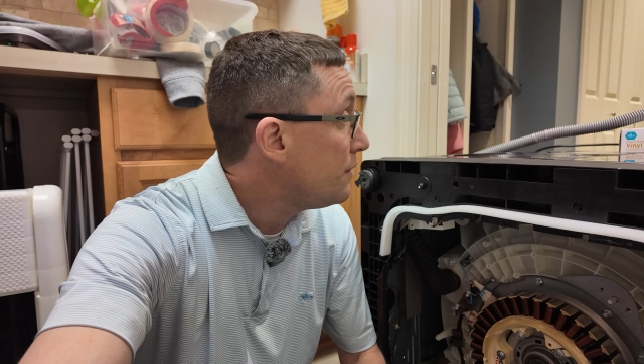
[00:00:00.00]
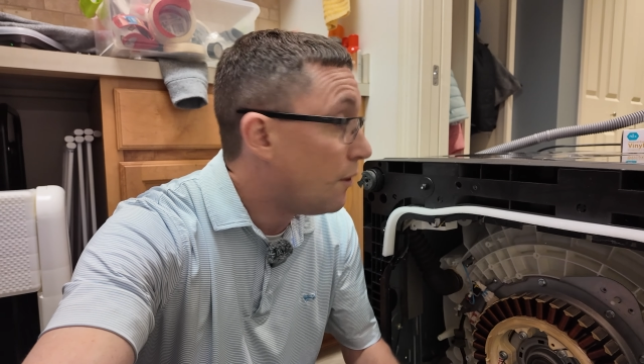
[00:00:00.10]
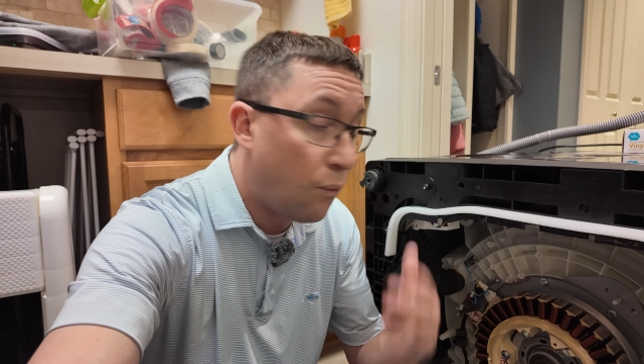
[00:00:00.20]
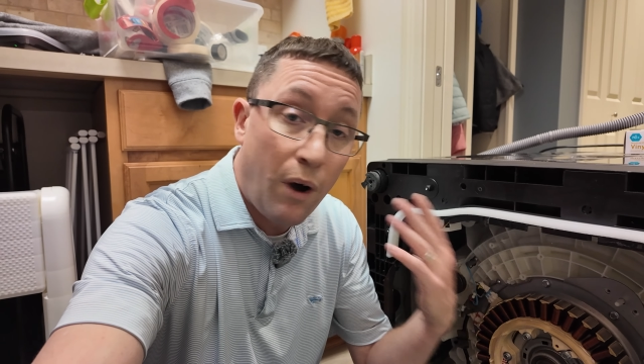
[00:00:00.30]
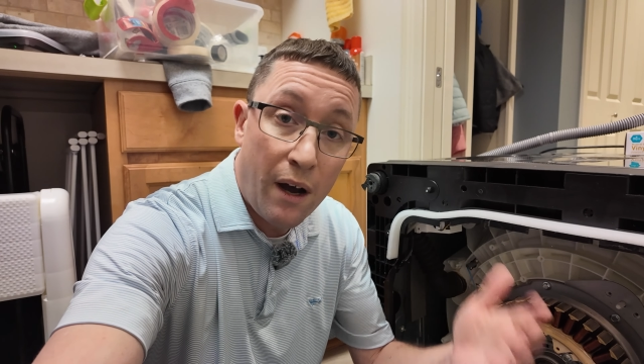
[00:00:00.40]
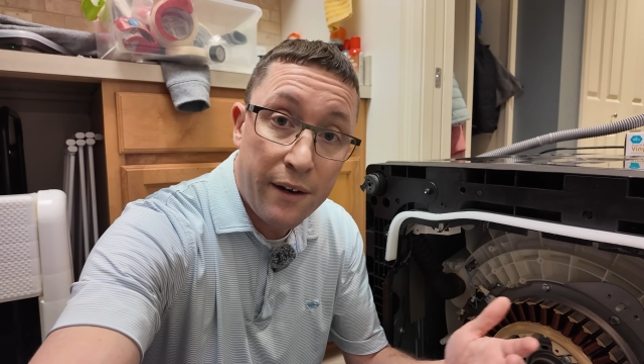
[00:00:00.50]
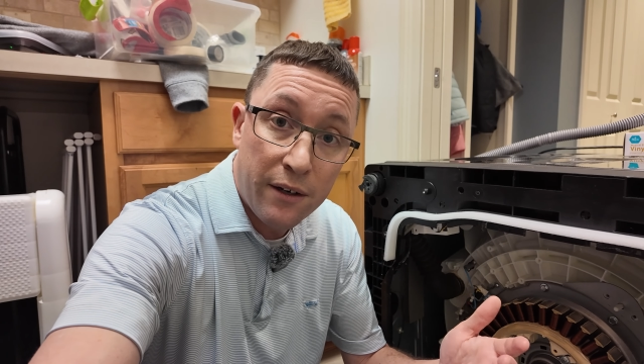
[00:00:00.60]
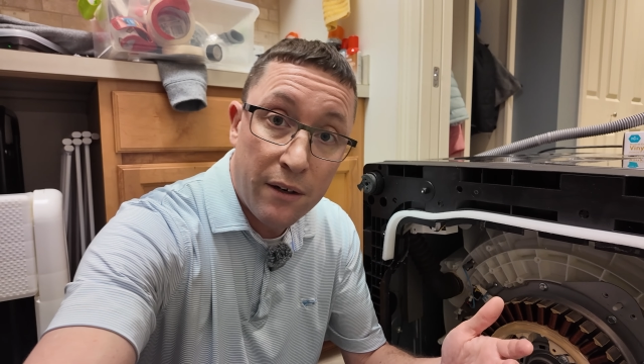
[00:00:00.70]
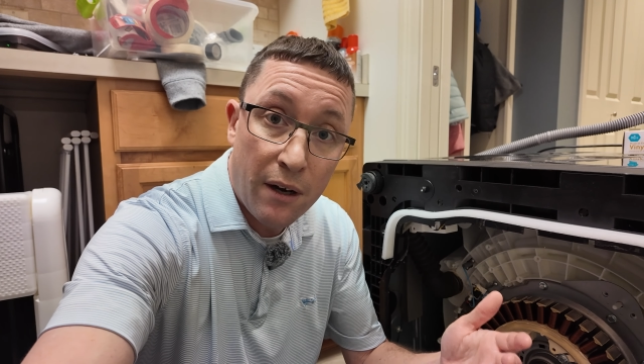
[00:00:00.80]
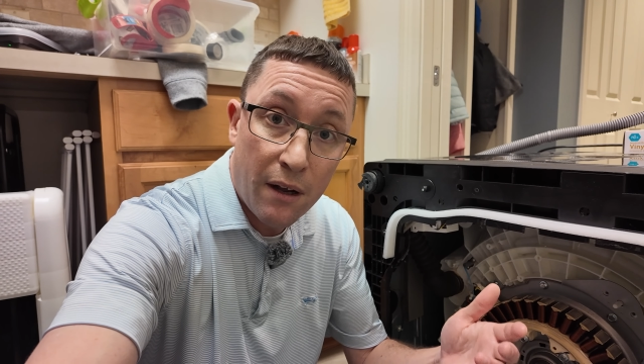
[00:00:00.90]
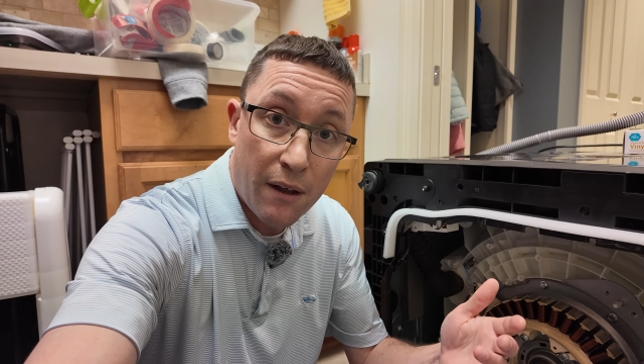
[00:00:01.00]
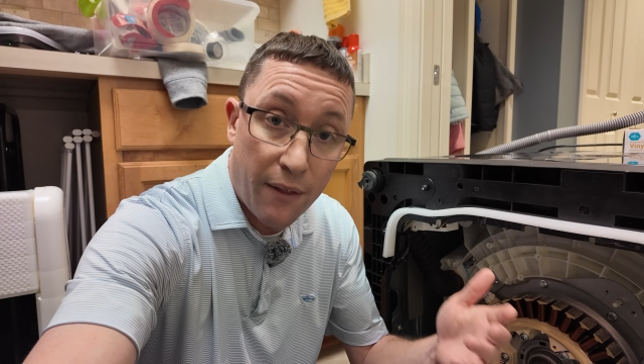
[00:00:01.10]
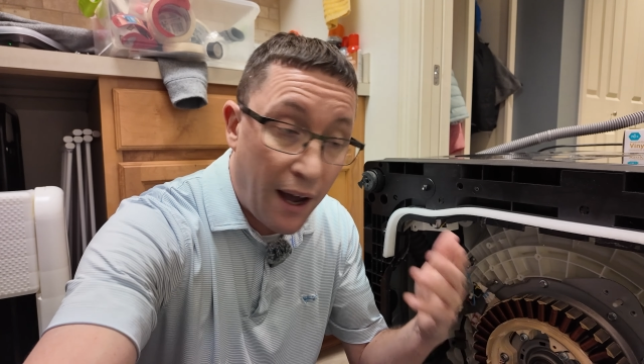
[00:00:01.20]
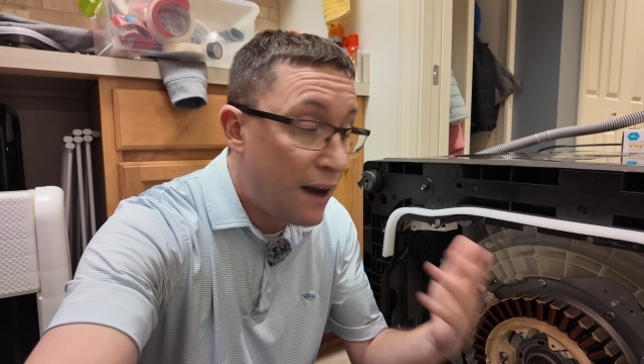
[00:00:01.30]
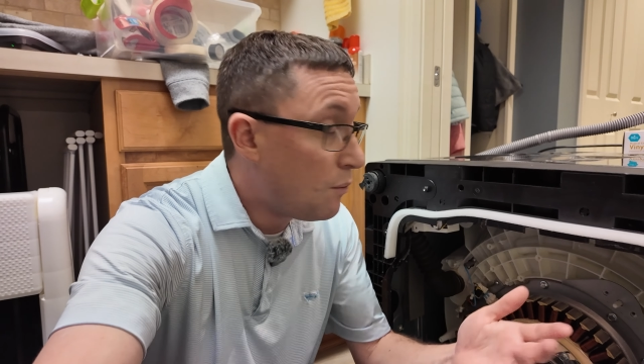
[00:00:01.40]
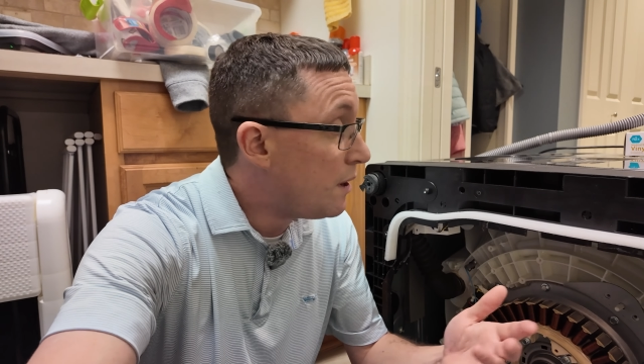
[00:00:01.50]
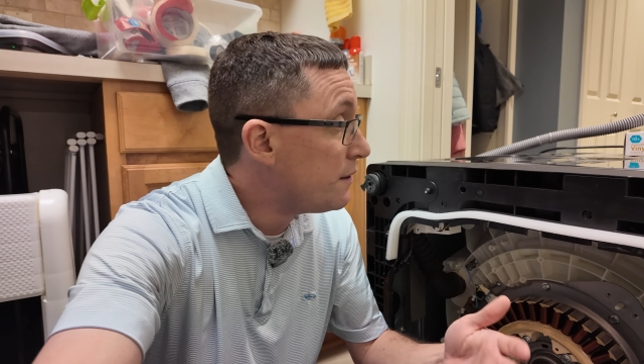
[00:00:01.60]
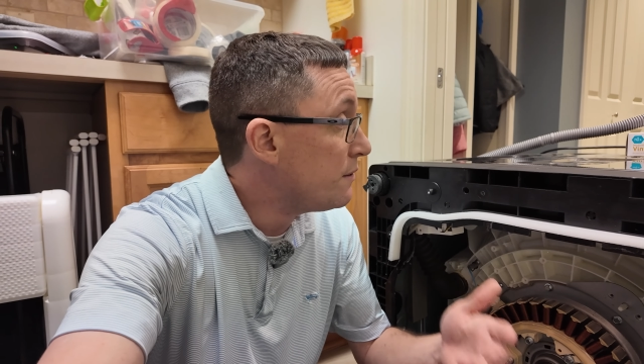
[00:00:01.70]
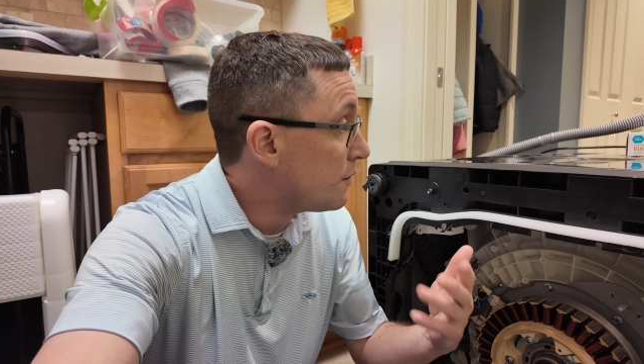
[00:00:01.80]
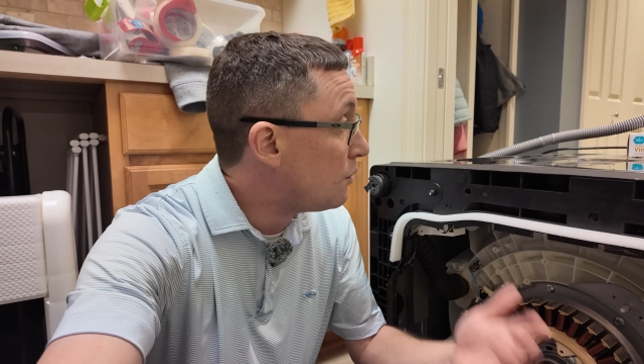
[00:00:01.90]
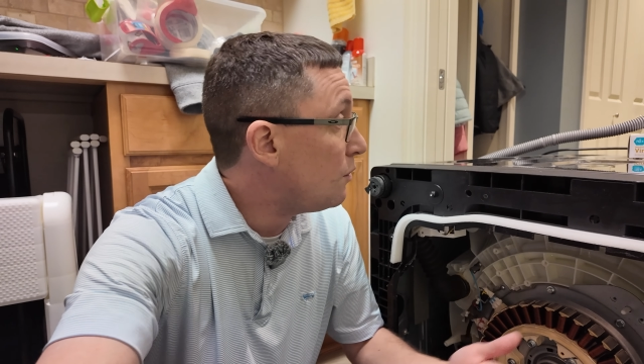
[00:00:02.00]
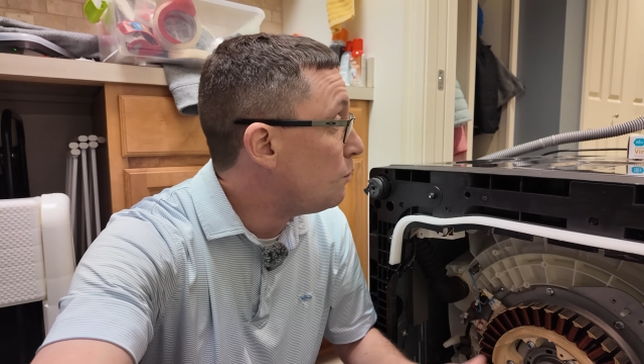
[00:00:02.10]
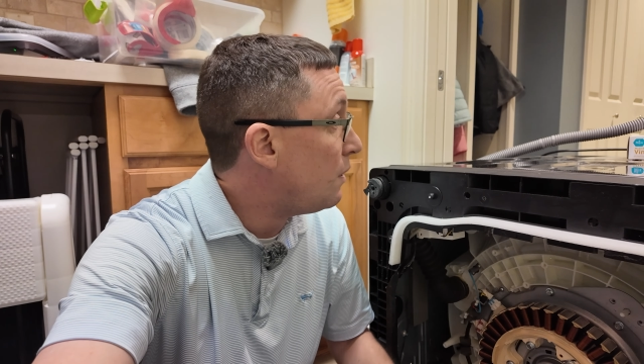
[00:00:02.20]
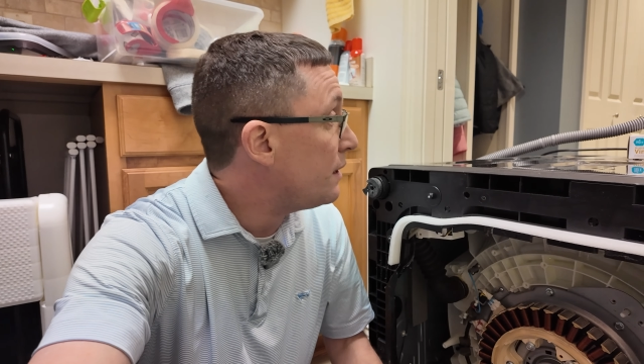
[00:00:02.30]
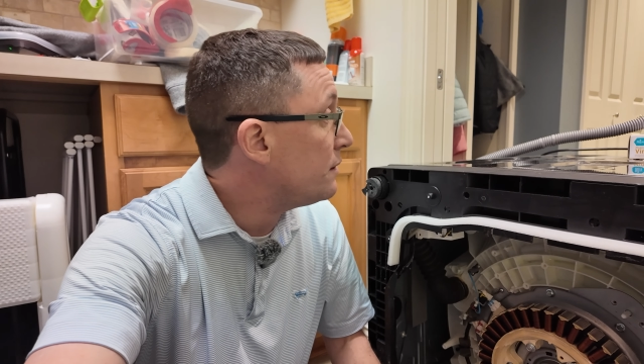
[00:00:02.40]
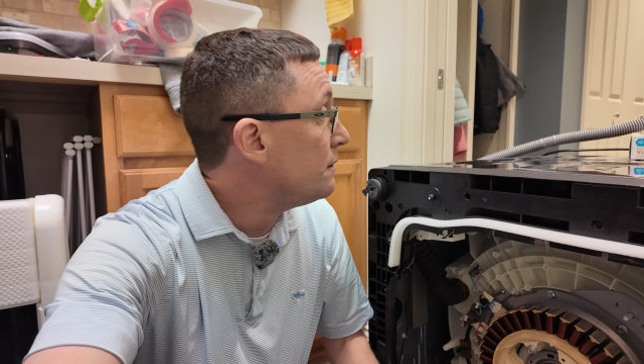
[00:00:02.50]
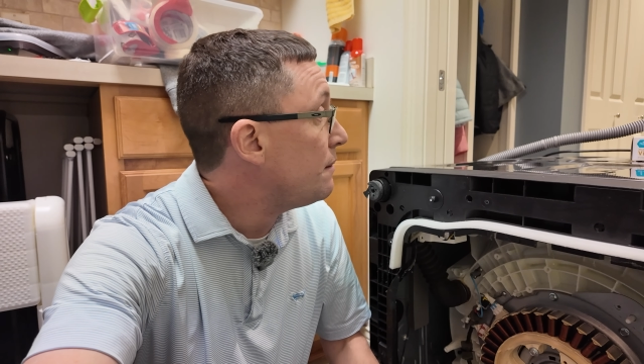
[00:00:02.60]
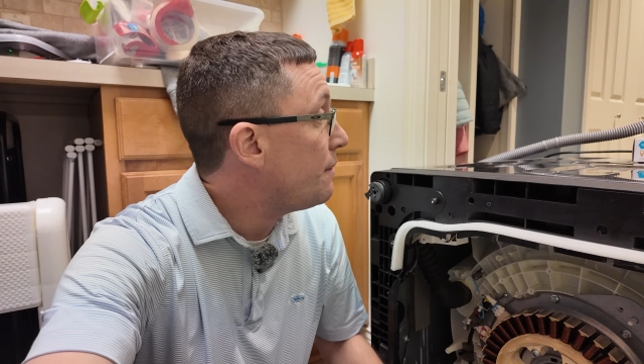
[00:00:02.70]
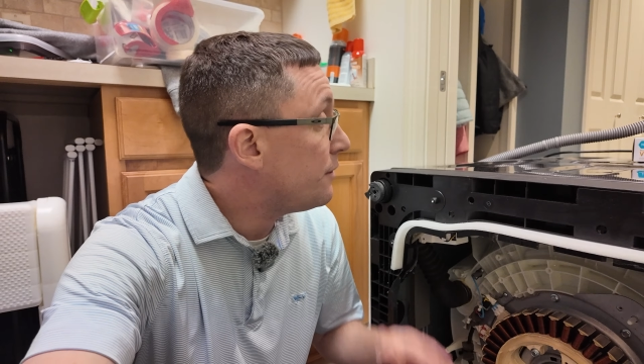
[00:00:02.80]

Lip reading: the water, the hot water, the cold water,